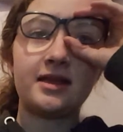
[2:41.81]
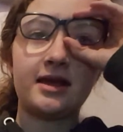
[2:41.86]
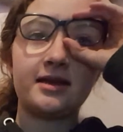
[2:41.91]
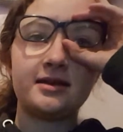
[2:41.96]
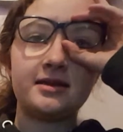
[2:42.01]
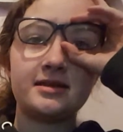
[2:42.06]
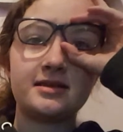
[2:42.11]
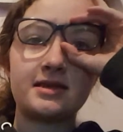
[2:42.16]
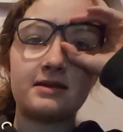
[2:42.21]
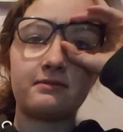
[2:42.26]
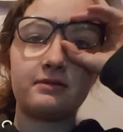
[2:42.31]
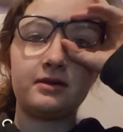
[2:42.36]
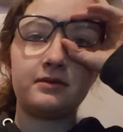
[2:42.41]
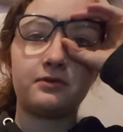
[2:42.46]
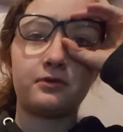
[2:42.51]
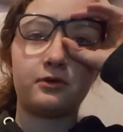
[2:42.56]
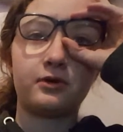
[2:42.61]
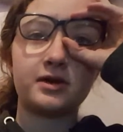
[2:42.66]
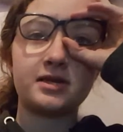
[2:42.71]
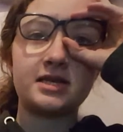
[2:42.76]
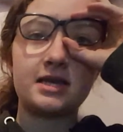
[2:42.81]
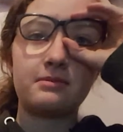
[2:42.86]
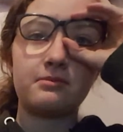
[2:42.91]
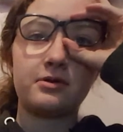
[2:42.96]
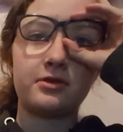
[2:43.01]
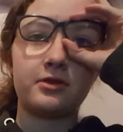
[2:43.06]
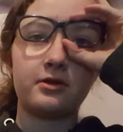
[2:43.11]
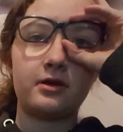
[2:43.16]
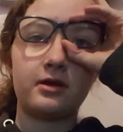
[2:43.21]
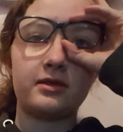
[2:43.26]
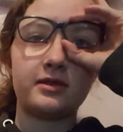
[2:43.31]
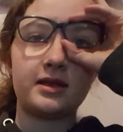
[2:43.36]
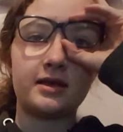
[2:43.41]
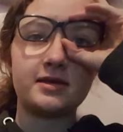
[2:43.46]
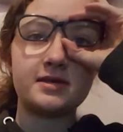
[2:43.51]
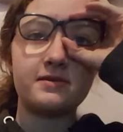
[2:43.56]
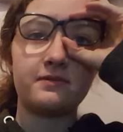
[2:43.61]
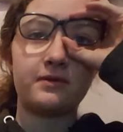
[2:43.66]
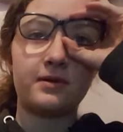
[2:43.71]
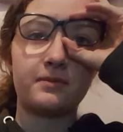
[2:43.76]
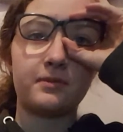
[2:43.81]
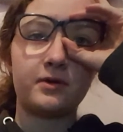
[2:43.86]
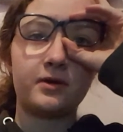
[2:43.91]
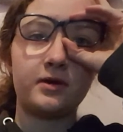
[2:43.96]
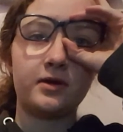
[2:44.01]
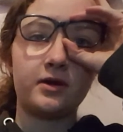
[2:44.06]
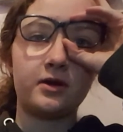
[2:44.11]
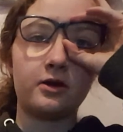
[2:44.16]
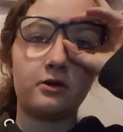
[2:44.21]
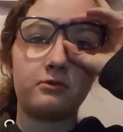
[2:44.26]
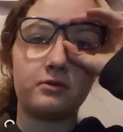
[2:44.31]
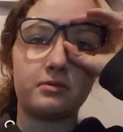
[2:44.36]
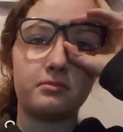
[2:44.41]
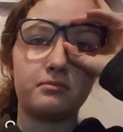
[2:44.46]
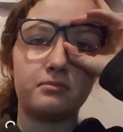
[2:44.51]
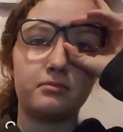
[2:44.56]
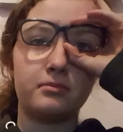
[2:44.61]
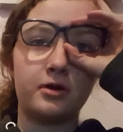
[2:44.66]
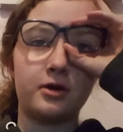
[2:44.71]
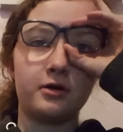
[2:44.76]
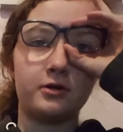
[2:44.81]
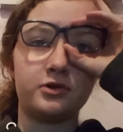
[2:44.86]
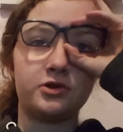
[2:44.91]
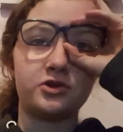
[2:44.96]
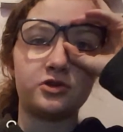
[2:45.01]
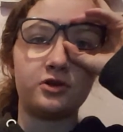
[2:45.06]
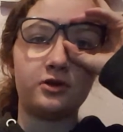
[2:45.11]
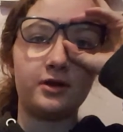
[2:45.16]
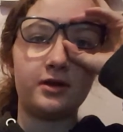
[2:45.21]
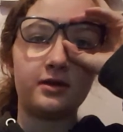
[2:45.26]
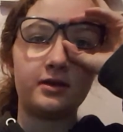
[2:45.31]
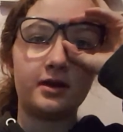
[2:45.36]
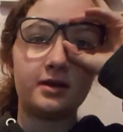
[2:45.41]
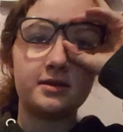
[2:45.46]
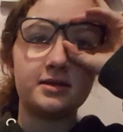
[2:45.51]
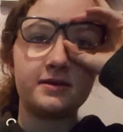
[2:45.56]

1974, September 30th, I'm gonna go with March 30th,